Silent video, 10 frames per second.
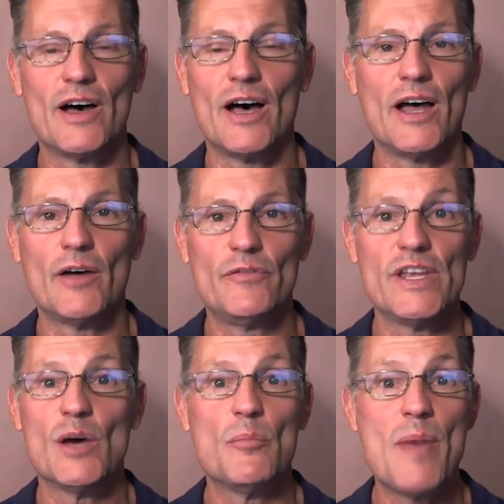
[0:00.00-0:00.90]
a
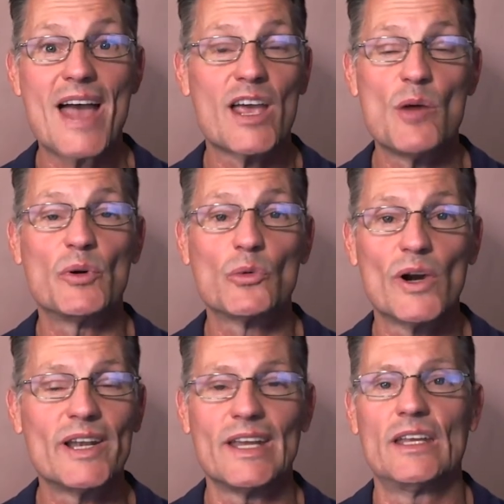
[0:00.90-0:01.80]
VM backup and
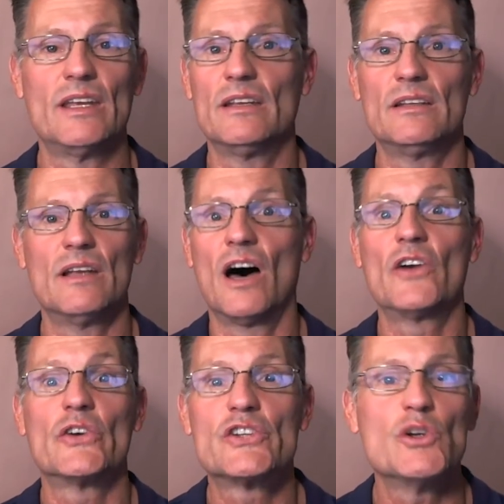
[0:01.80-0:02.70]
running in
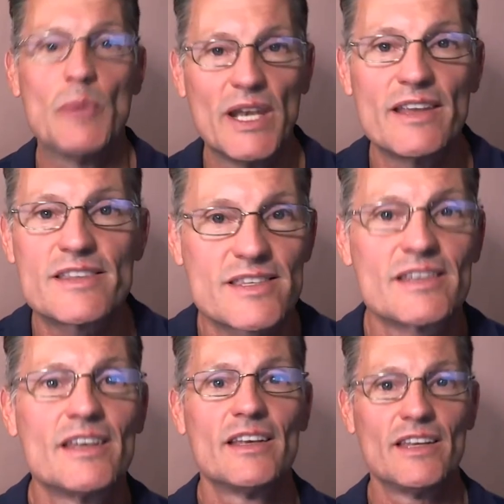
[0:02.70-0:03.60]
under 2
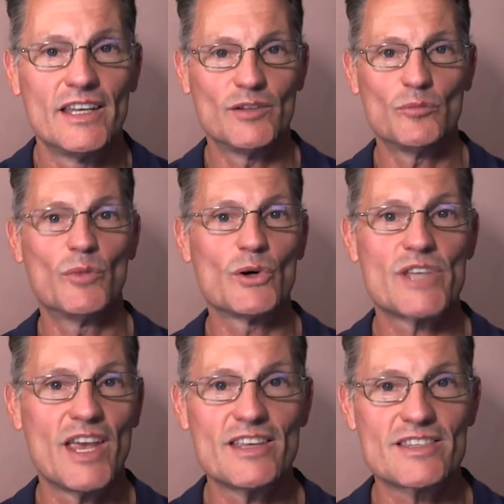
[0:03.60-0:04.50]
minutes in most
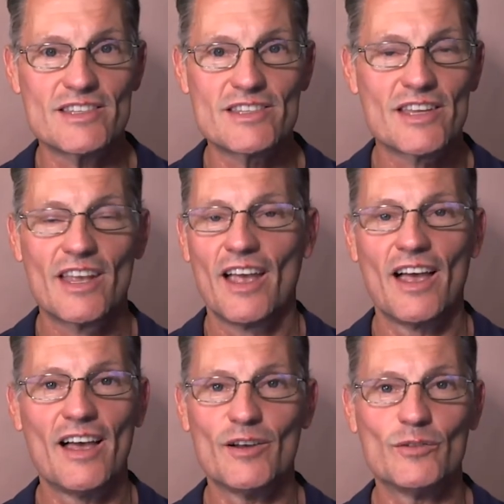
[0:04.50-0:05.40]
cases.
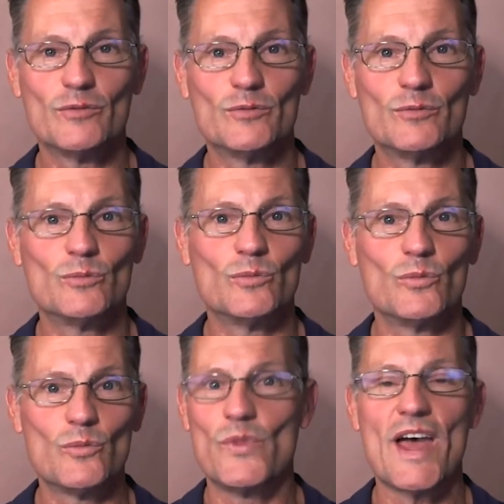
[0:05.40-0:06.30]

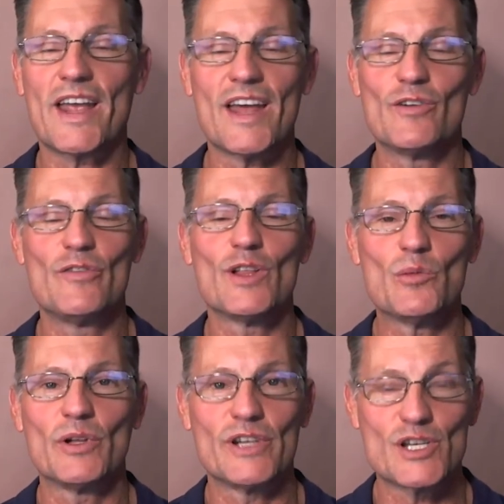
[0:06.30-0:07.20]
that kind of
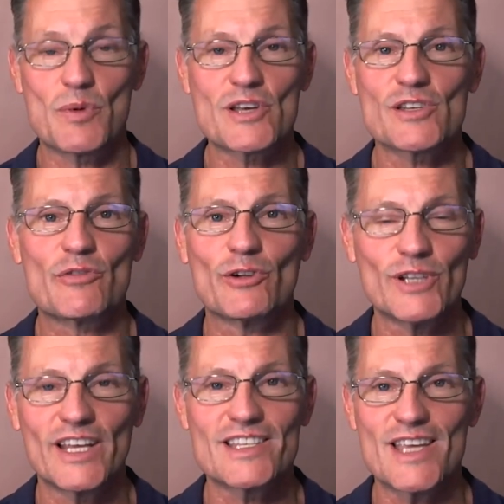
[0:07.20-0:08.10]
availability, especially for a
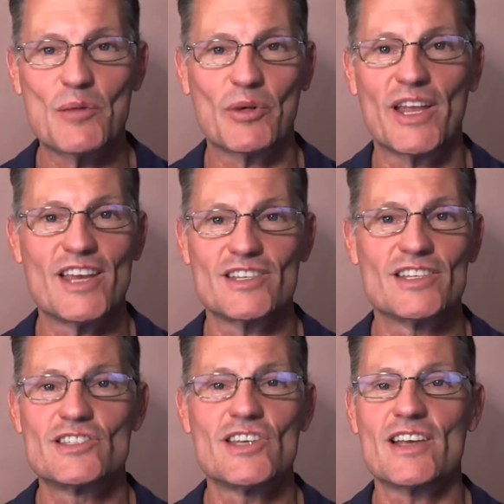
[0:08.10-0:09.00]
legacy application,
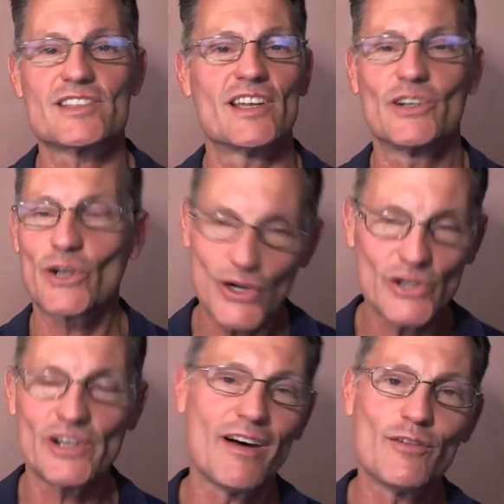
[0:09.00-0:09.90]
is just
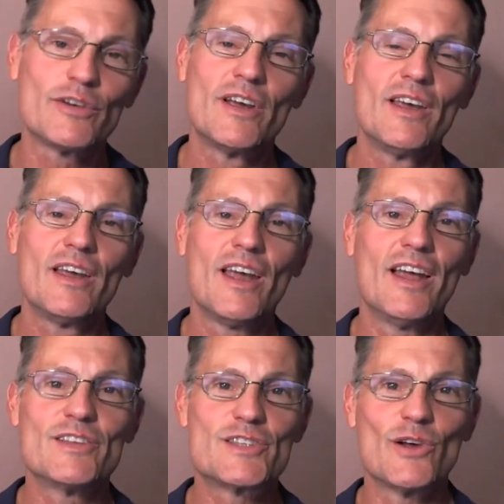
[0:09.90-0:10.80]
unheard of.
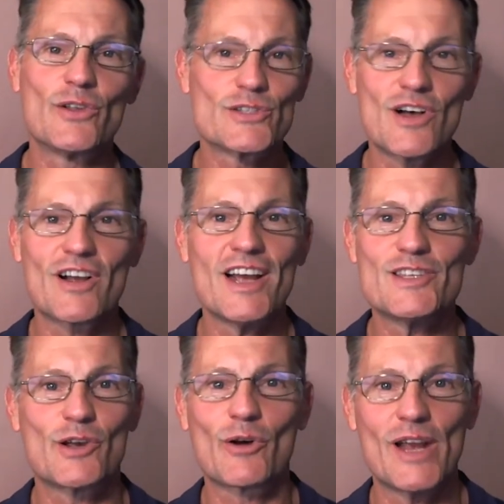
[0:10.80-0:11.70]
And so there's all
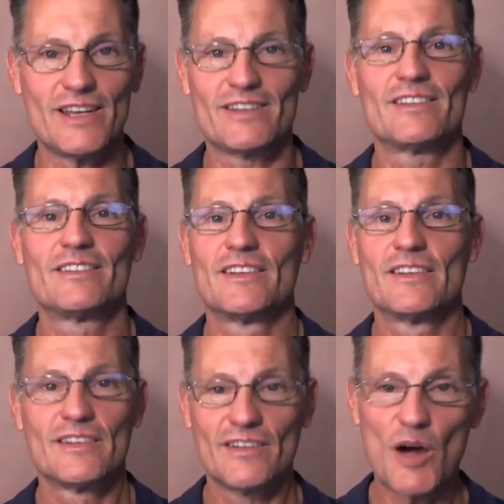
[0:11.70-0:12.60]
kinds of great
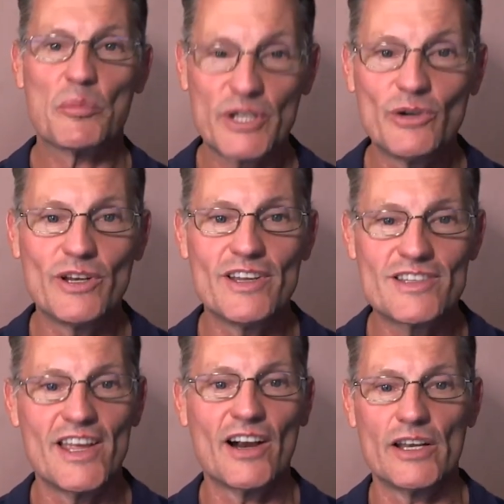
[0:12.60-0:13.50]

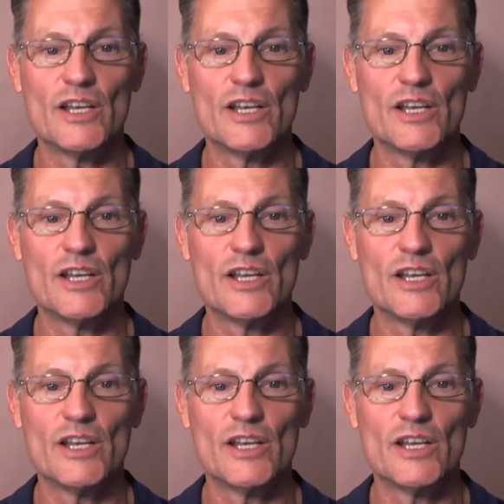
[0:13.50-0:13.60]
opportunities there in